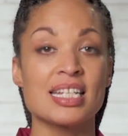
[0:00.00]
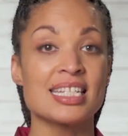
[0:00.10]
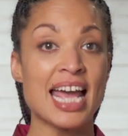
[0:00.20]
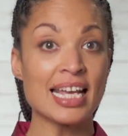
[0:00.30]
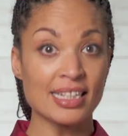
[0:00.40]

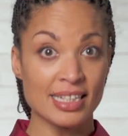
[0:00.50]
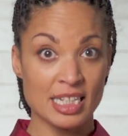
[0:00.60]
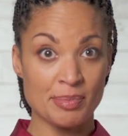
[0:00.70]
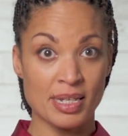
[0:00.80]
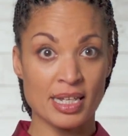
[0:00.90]
Technically
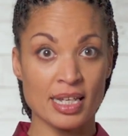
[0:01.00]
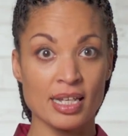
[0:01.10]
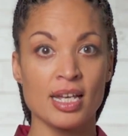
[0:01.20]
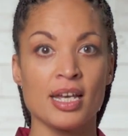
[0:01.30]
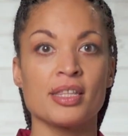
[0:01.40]
speaking,
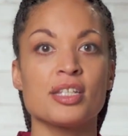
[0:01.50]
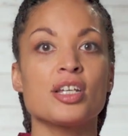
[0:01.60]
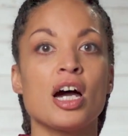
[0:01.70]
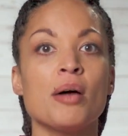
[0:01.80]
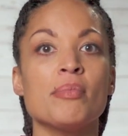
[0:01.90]
the
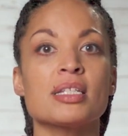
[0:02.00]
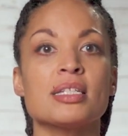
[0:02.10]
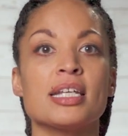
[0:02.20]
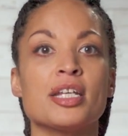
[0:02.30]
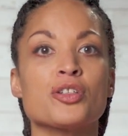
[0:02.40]
DOM is
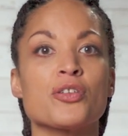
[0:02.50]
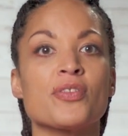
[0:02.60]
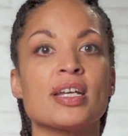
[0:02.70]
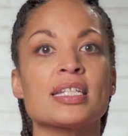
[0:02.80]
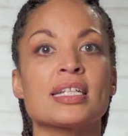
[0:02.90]
an
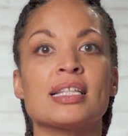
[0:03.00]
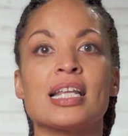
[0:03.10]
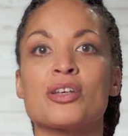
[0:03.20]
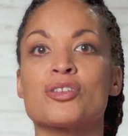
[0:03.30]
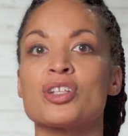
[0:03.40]
interface that
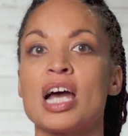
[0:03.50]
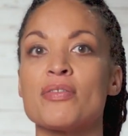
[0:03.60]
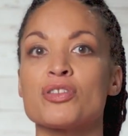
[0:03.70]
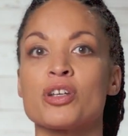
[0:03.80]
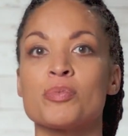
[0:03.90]
allows
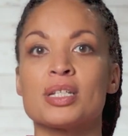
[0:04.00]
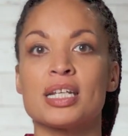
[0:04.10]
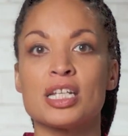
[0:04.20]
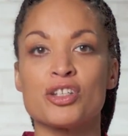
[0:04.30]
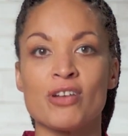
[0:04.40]
JavaScript to
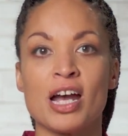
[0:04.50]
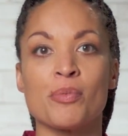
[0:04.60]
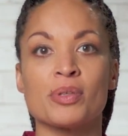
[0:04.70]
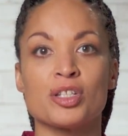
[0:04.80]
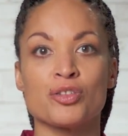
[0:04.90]
interact
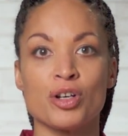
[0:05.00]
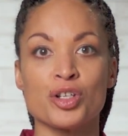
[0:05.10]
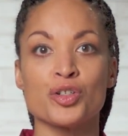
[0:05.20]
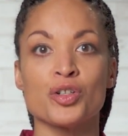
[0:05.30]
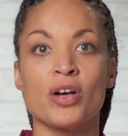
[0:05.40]
with the
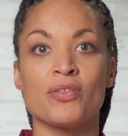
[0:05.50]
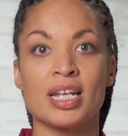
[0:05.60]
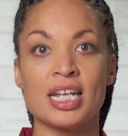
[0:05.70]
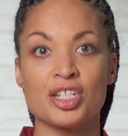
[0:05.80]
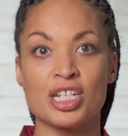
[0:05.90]
structure of an
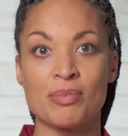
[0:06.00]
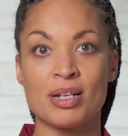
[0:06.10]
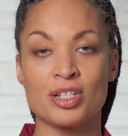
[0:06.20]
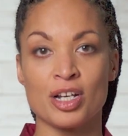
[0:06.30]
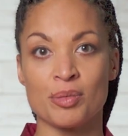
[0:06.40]

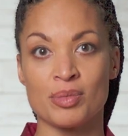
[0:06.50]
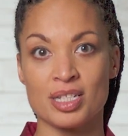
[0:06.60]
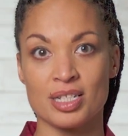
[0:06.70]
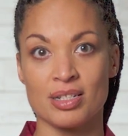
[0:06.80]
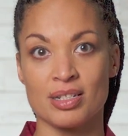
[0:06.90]
HTML document.